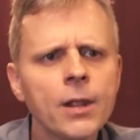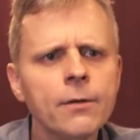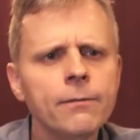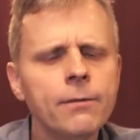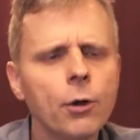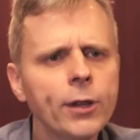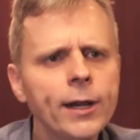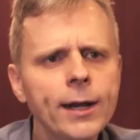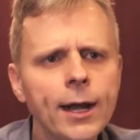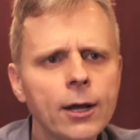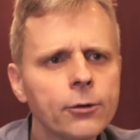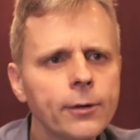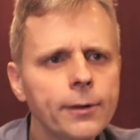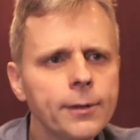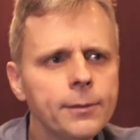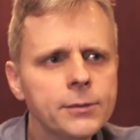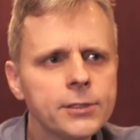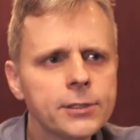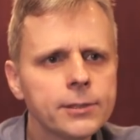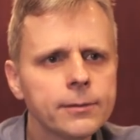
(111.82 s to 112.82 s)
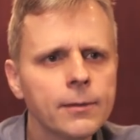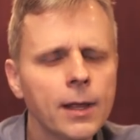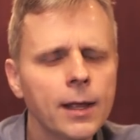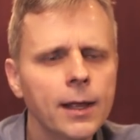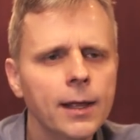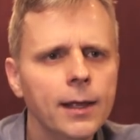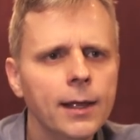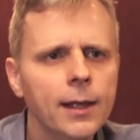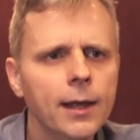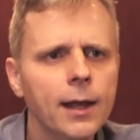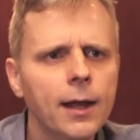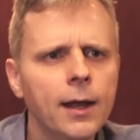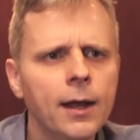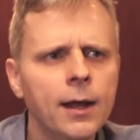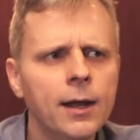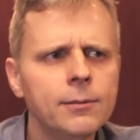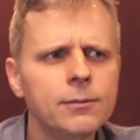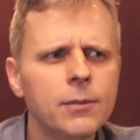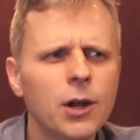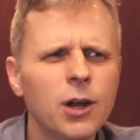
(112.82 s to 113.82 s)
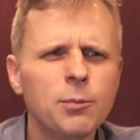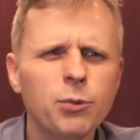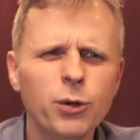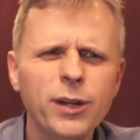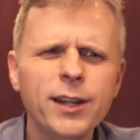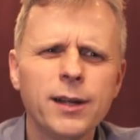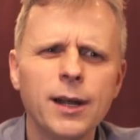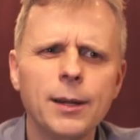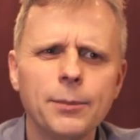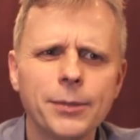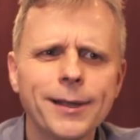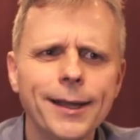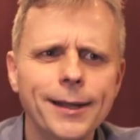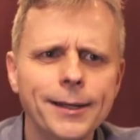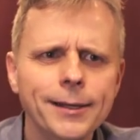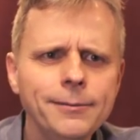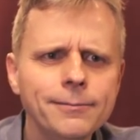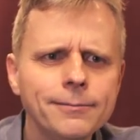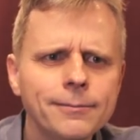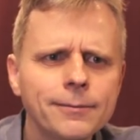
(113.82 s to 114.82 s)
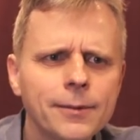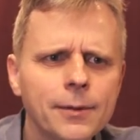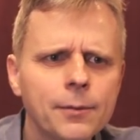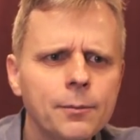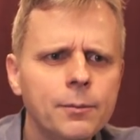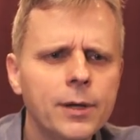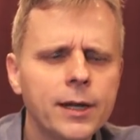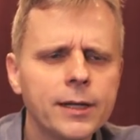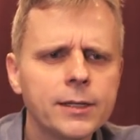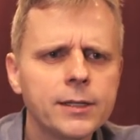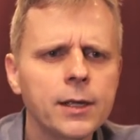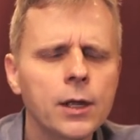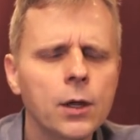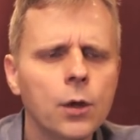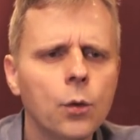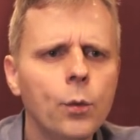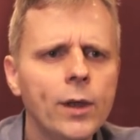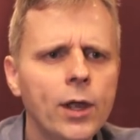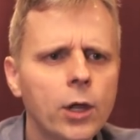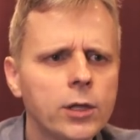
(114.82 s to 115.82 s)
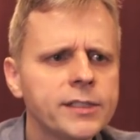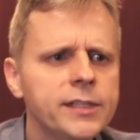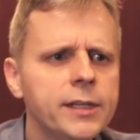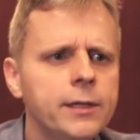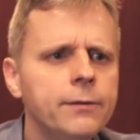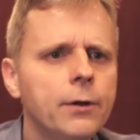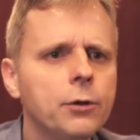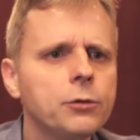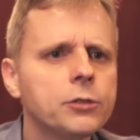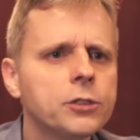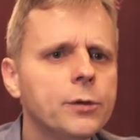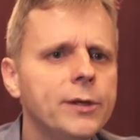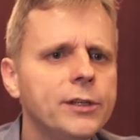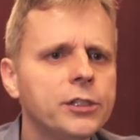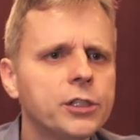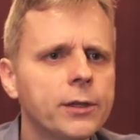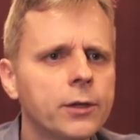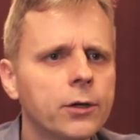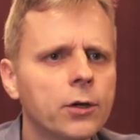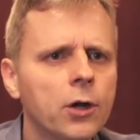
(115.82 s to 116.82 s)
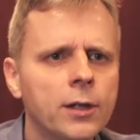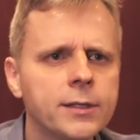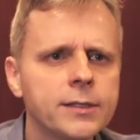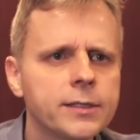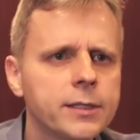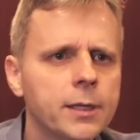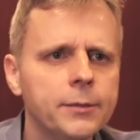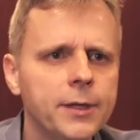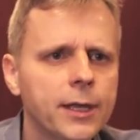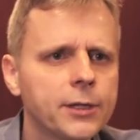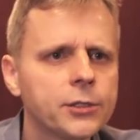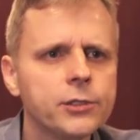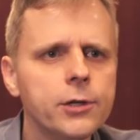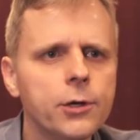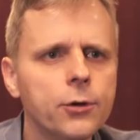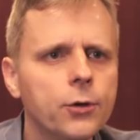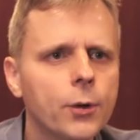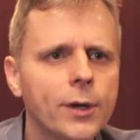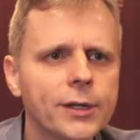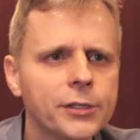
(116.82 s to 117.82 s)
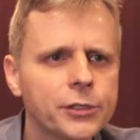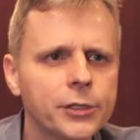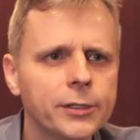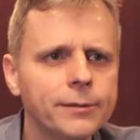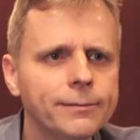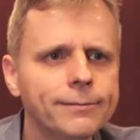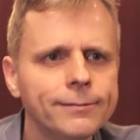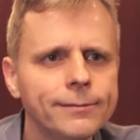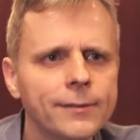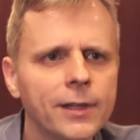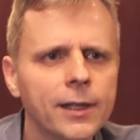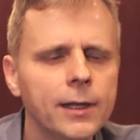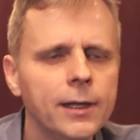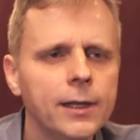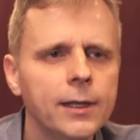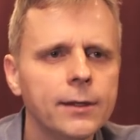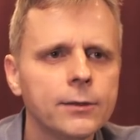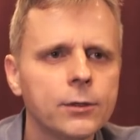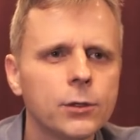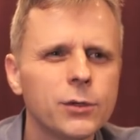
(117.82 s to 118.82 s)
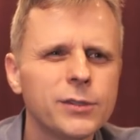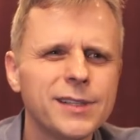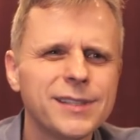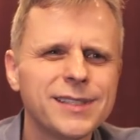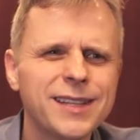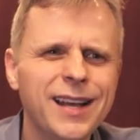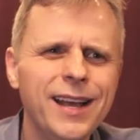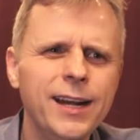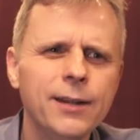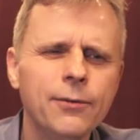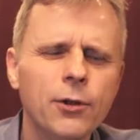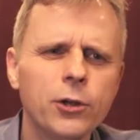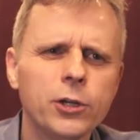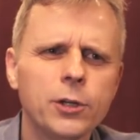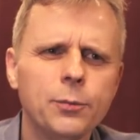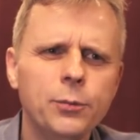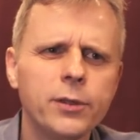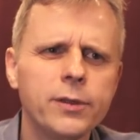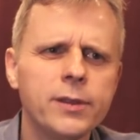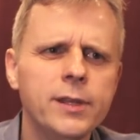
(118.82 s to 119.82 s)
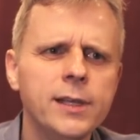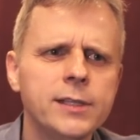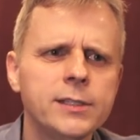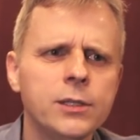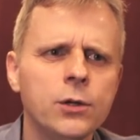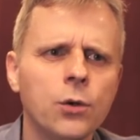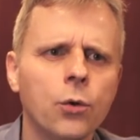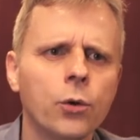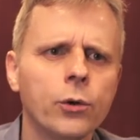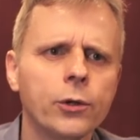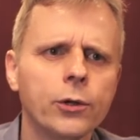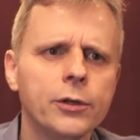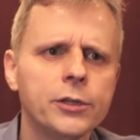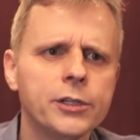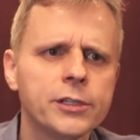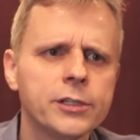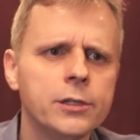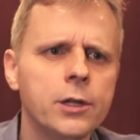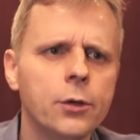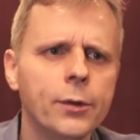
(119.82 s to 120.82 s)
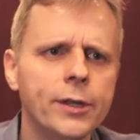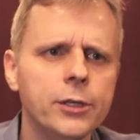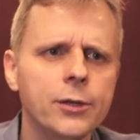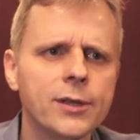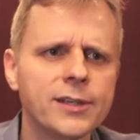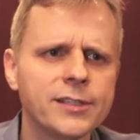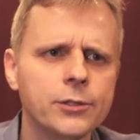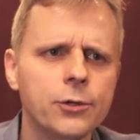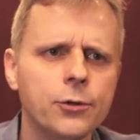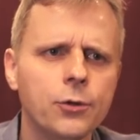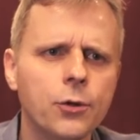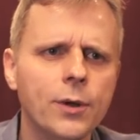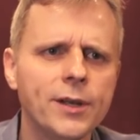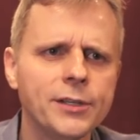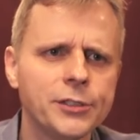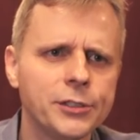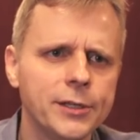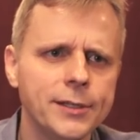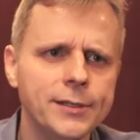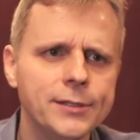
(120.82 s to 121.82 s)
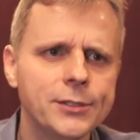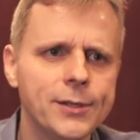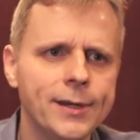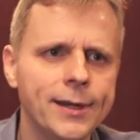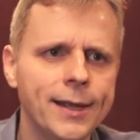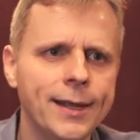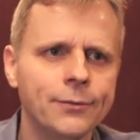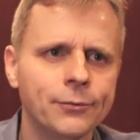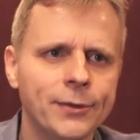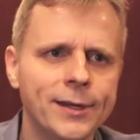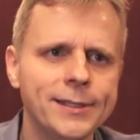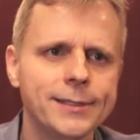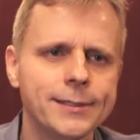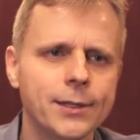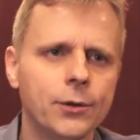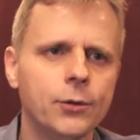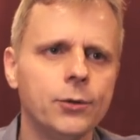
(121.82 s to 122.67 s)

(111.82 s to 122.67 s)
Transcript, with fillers: Voting algorithms are pretty complicated, but we all send votes to each other on some yes-no question. Of course, it's kind of hard to put things in order just knowing yes-no questions, so that it raises a